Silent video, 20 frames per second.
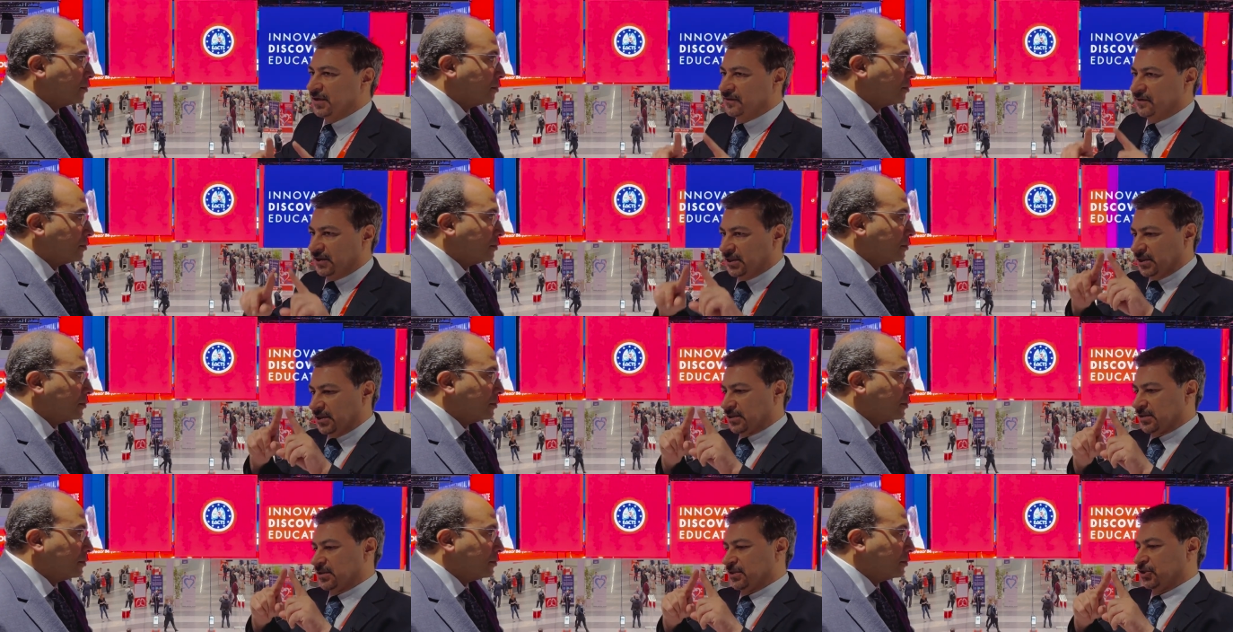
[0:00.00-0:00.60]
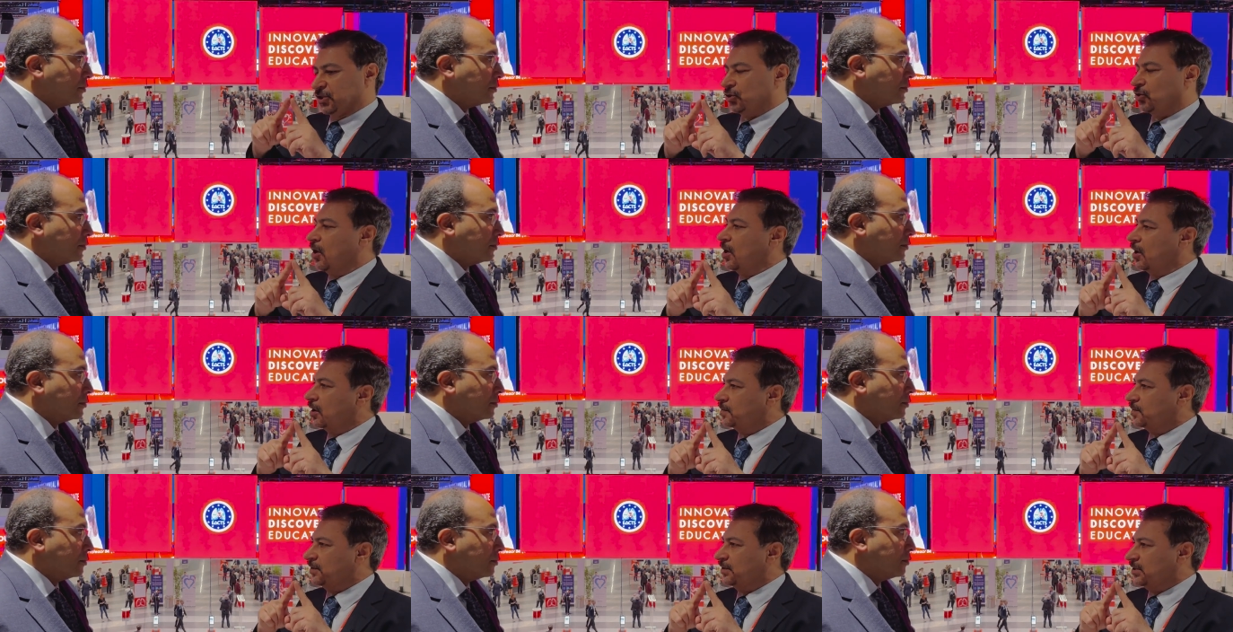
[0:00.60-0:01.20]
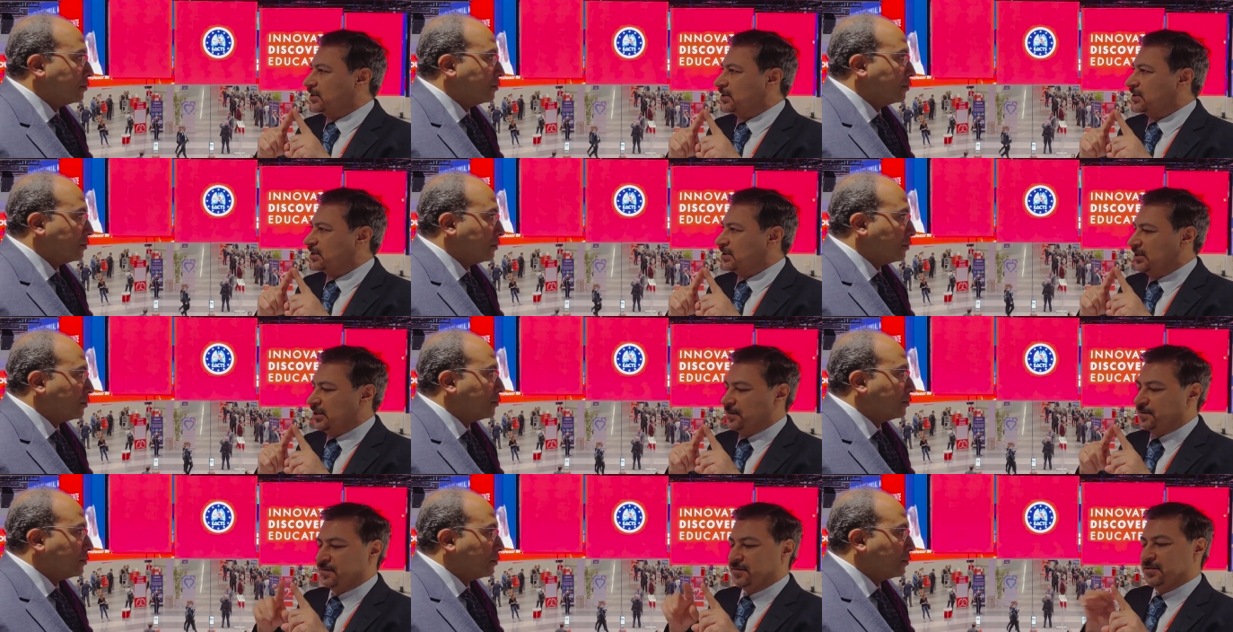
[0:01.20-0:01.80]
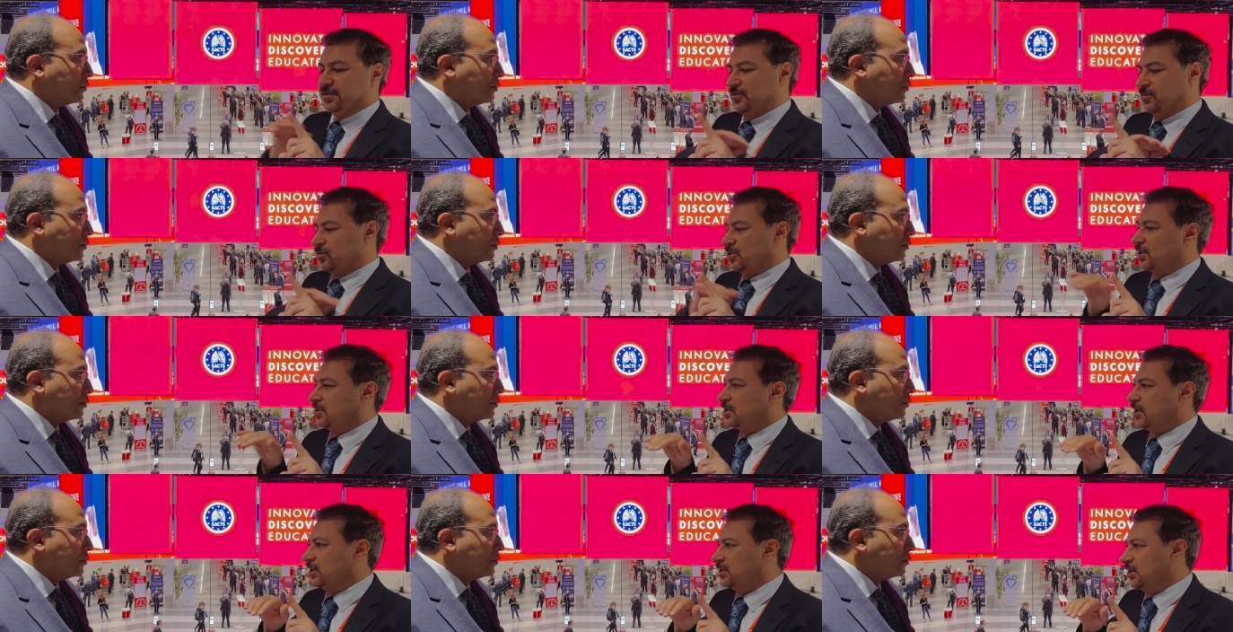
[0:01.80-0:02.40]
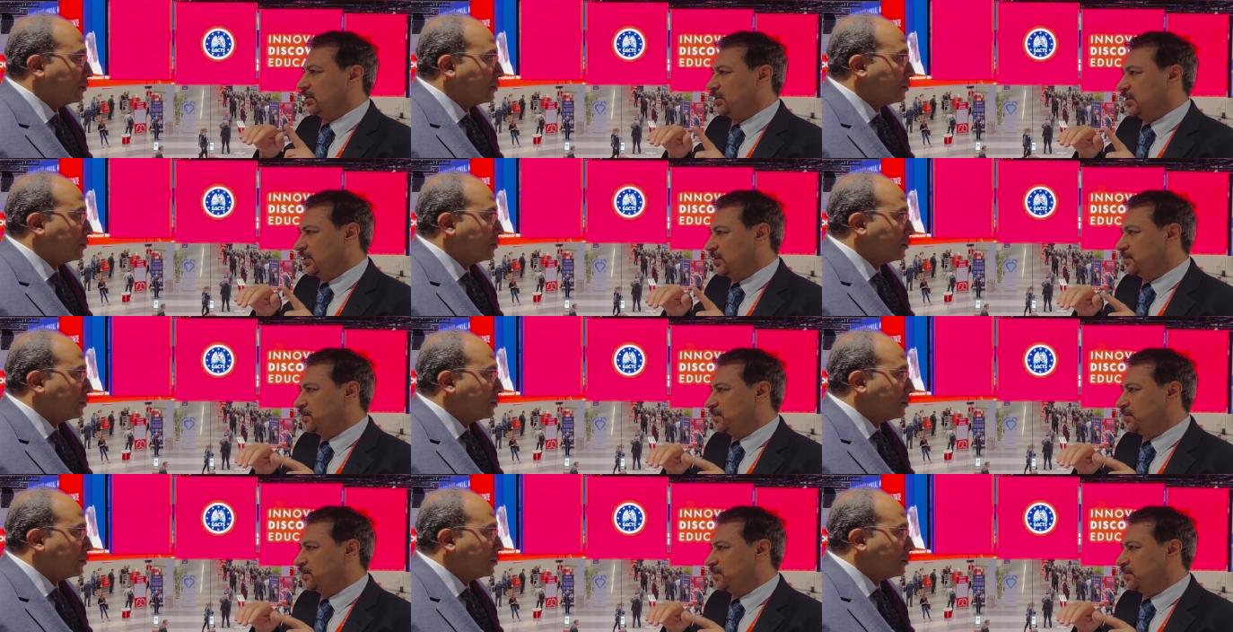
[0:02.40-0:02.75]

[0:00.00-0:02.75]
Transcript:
Speaker 1: if it is sharp, it is tipped, you just cut the tip.